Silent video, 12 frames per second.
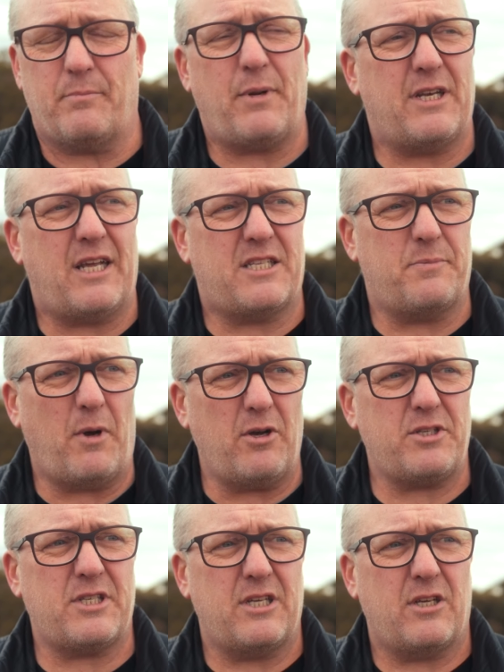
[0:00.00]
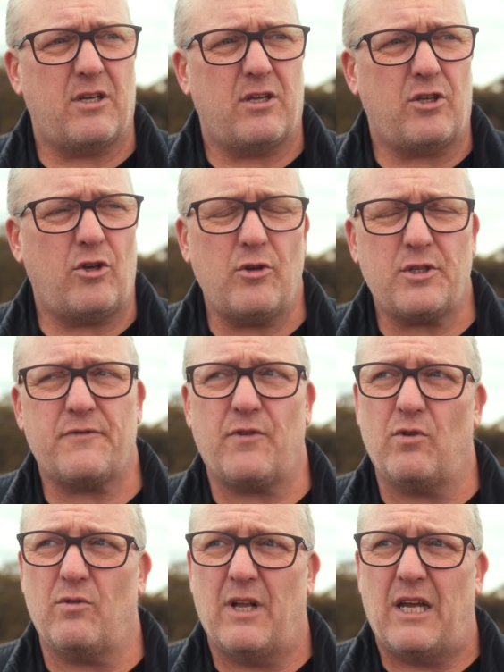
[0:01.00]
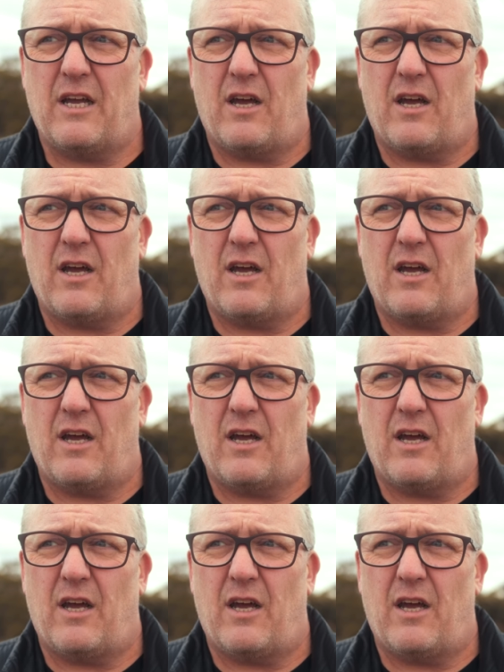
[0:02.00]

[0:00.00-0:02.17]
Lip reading: But its most useful,